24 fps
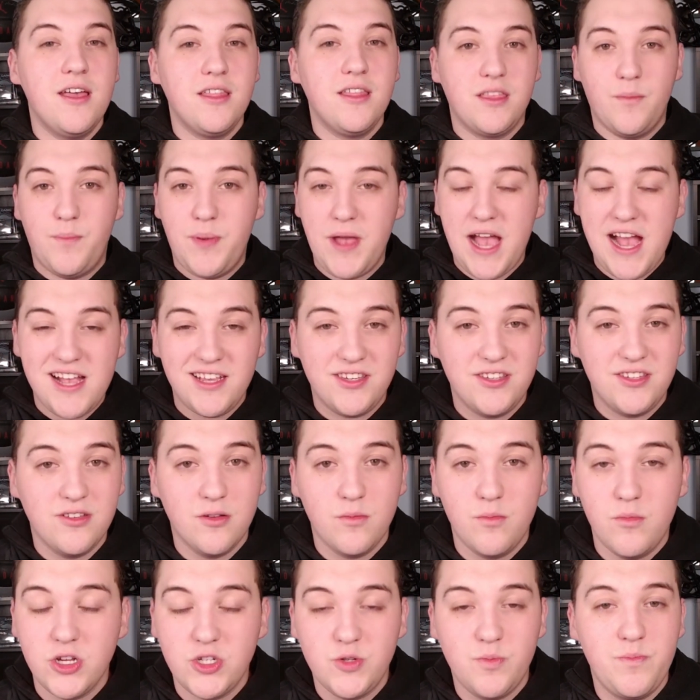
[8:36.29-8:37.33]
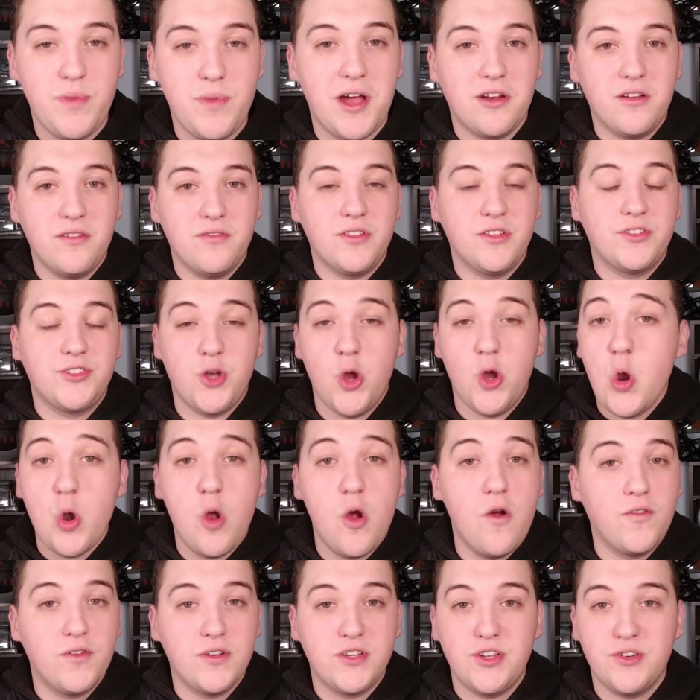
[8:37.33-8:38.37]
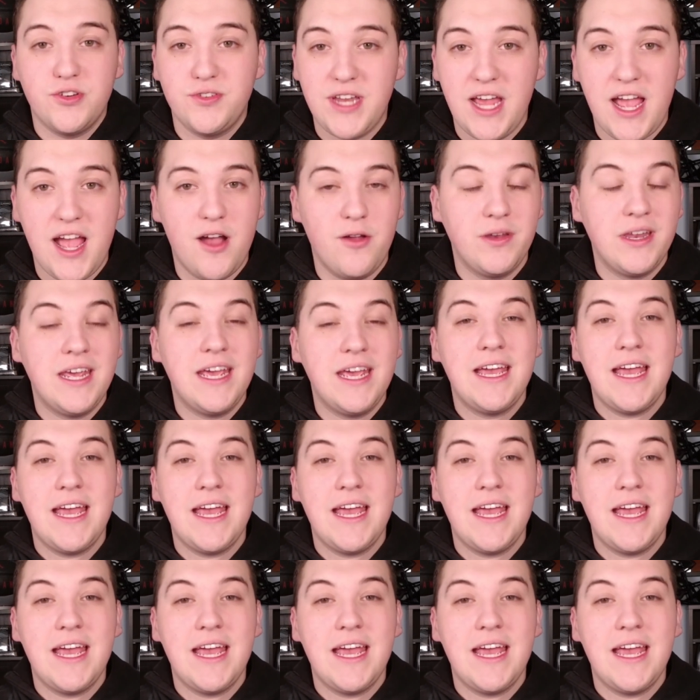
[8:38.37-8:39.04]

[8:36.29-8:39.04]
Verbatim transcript: the passes are much better, the turnovers are down.